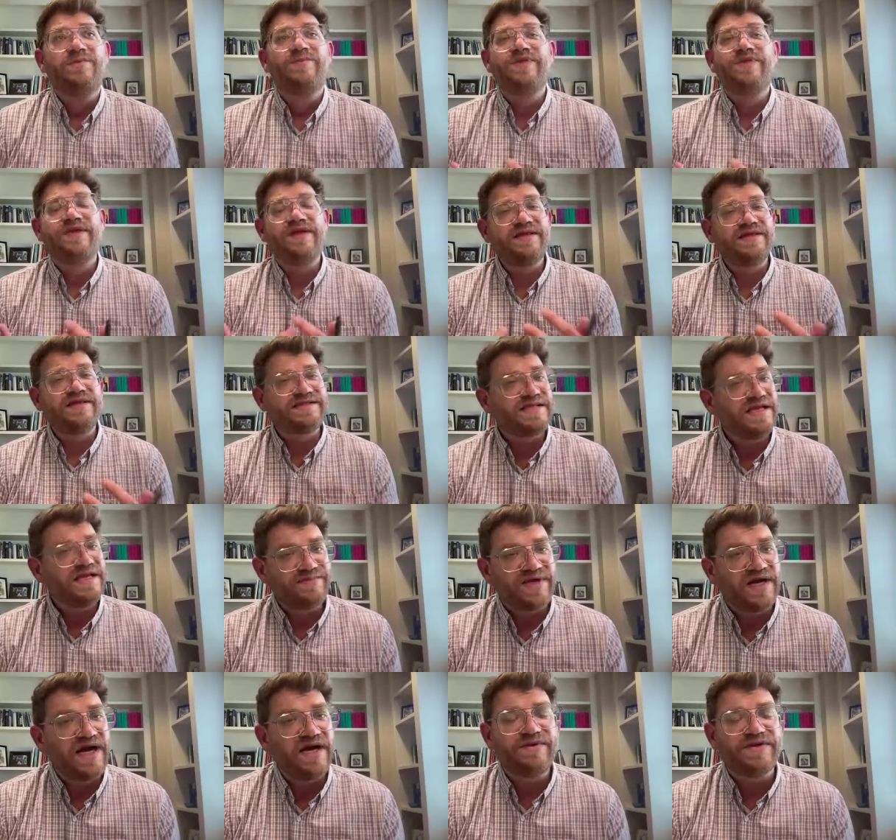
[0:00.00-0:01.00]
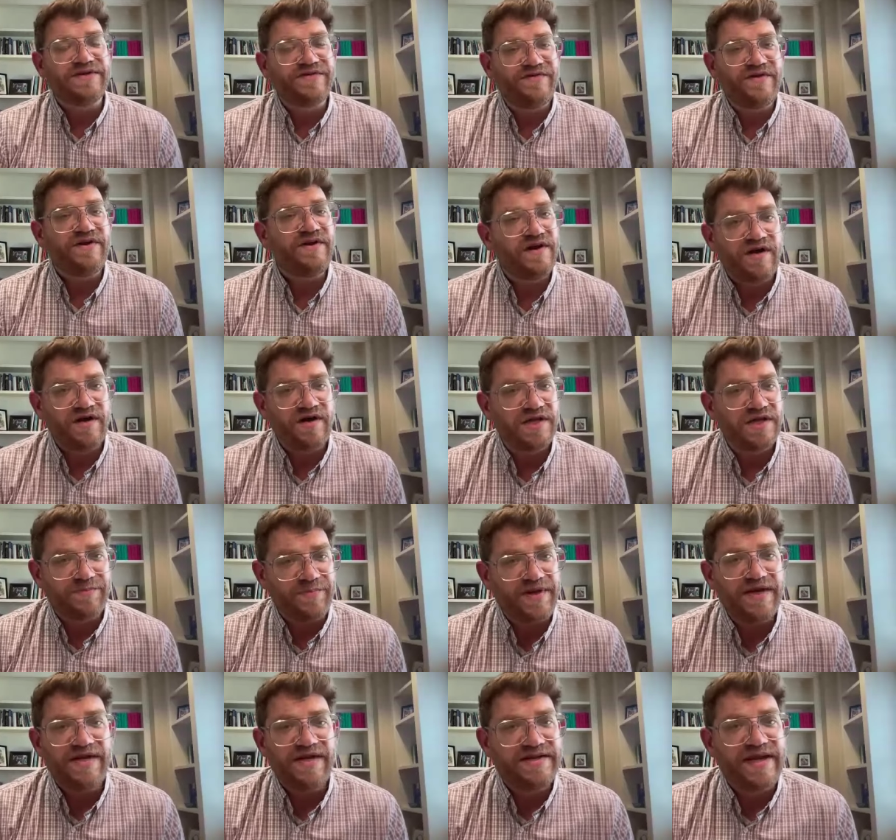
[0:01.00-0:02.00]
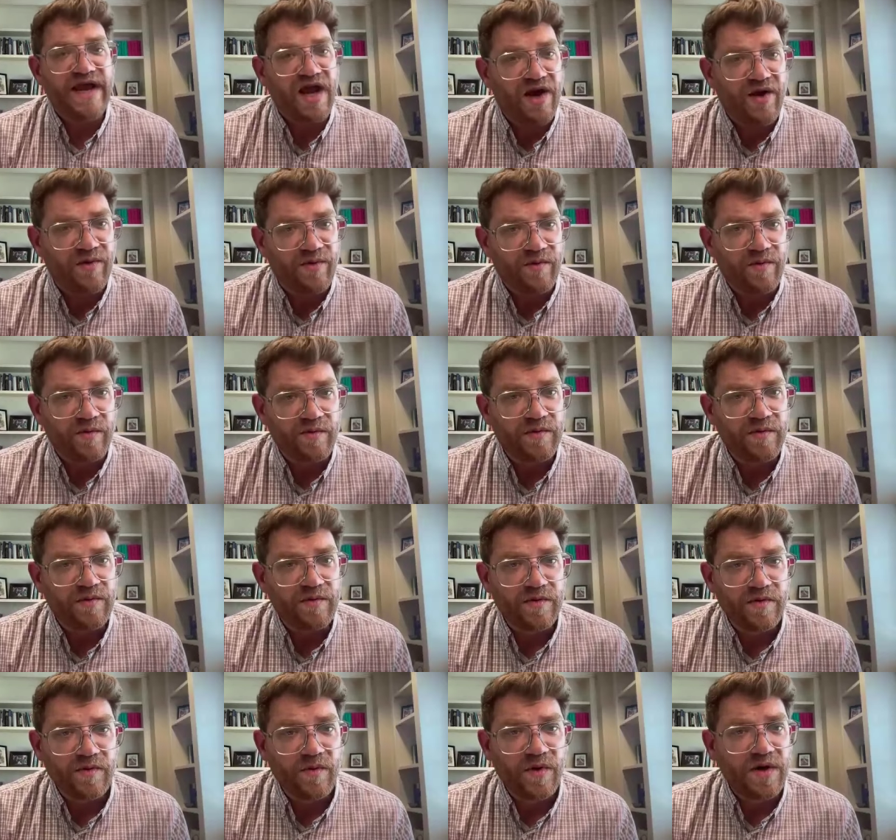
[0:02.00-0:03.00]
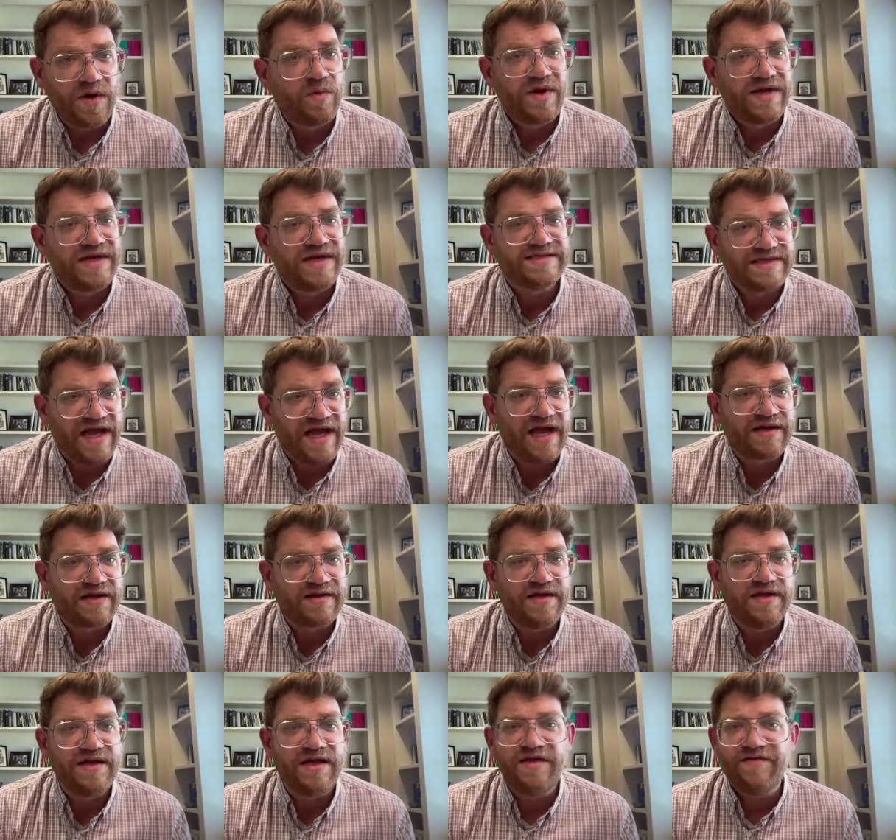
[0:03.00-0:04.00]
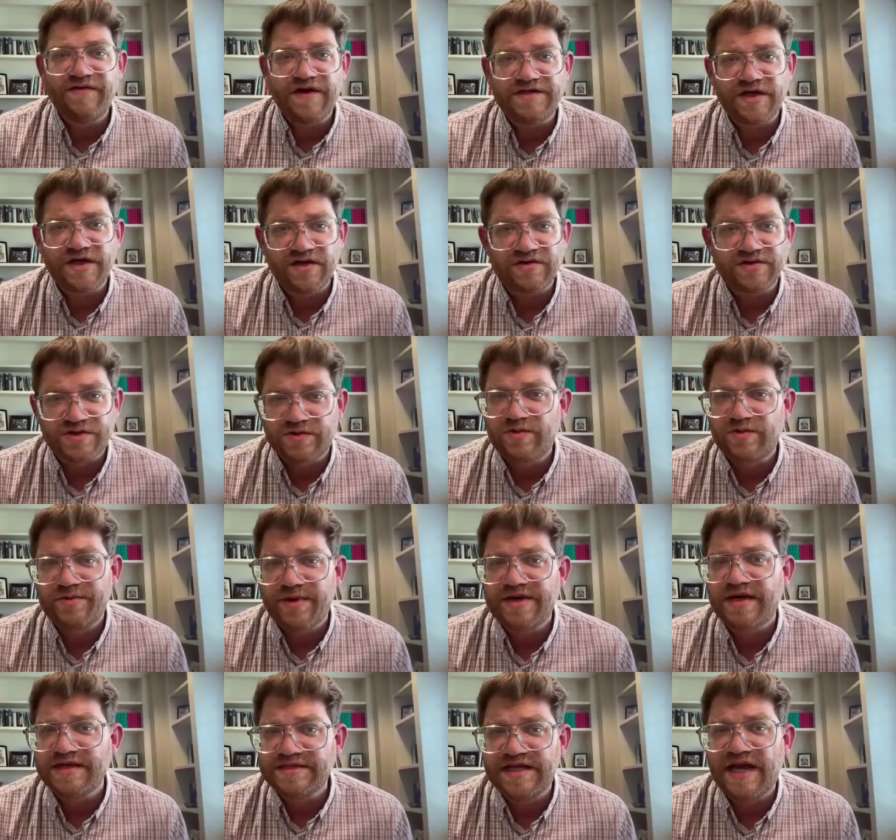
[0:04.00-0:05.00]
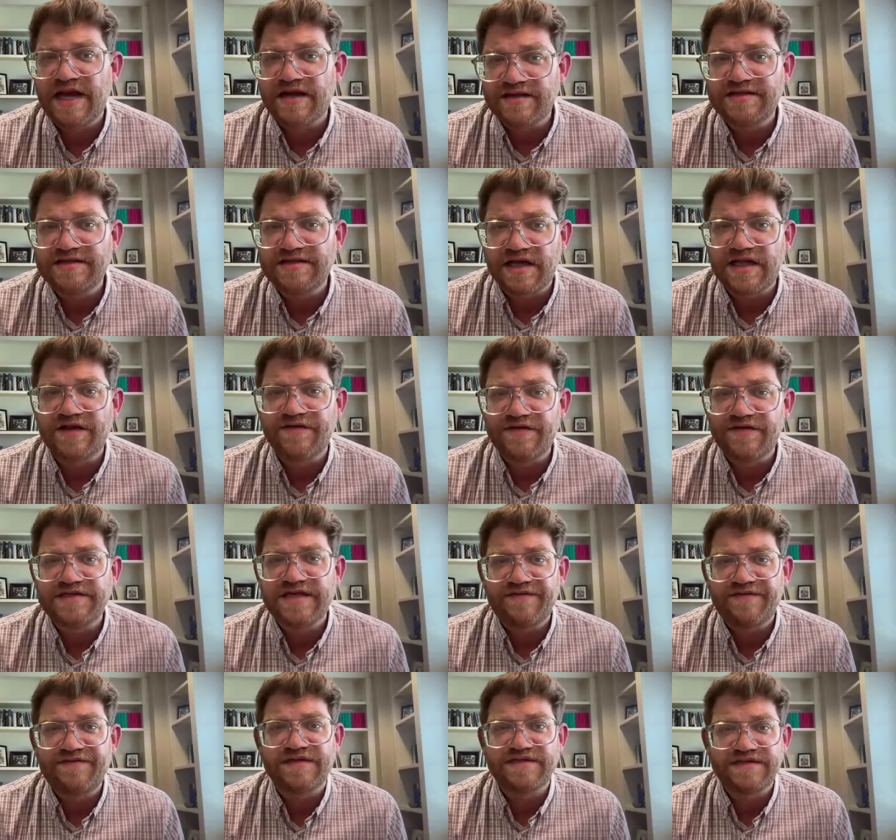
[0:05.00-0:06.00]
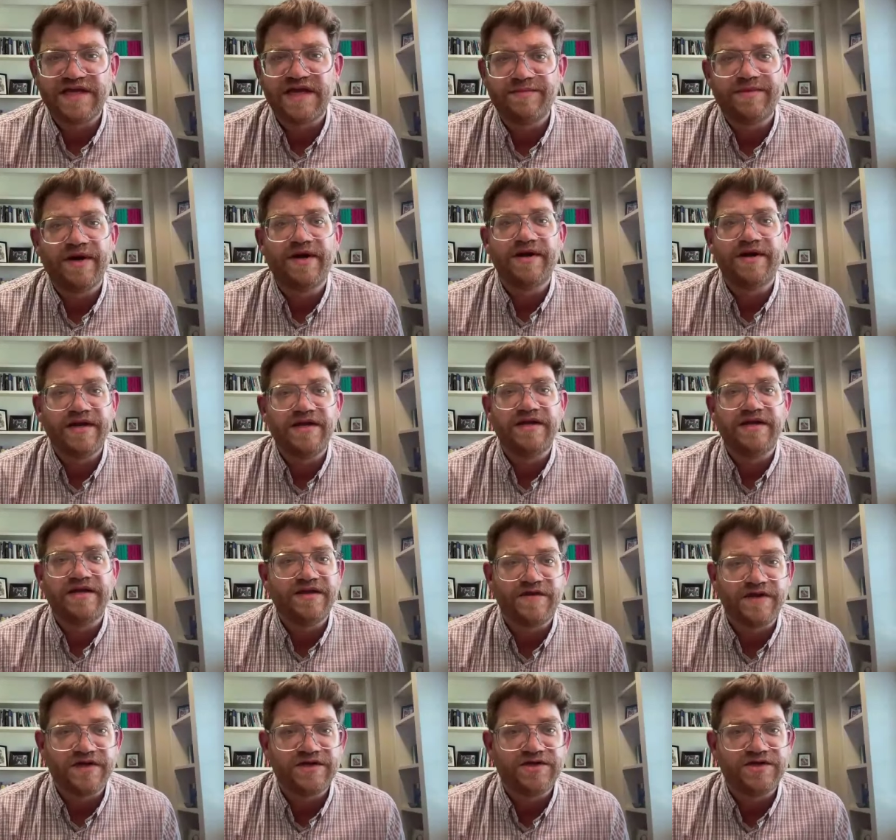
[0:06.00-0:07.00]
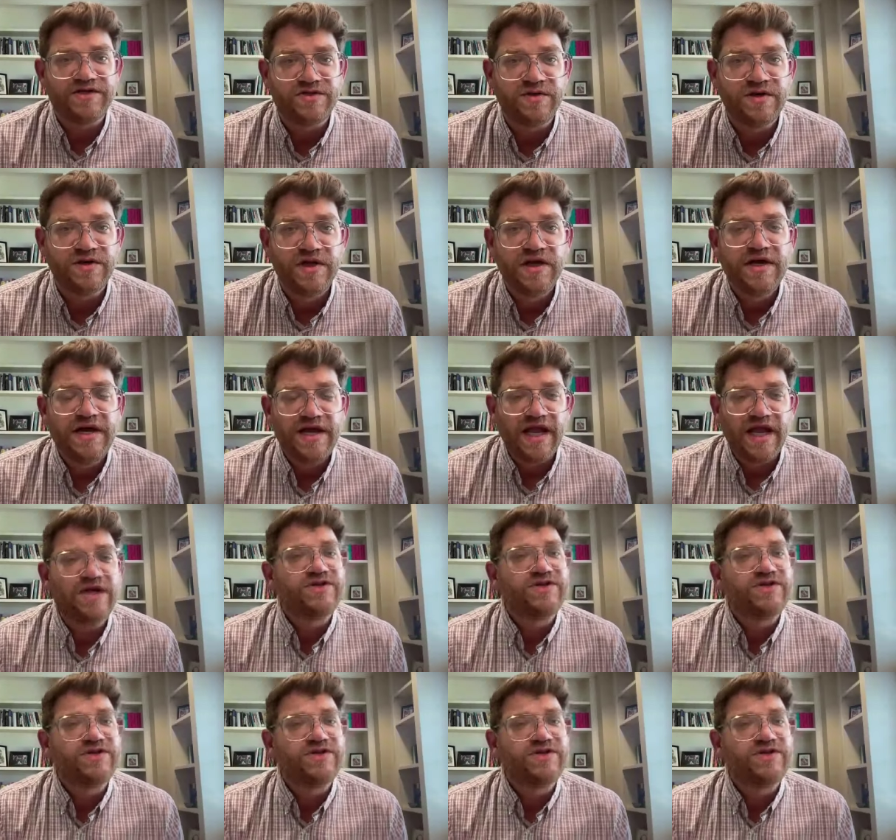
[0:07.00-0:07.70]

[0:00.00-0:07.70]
but then at the same time it's very hard to pin down what what exactly evangelicals or what about exactly salafis have to say about any given yeah. issue and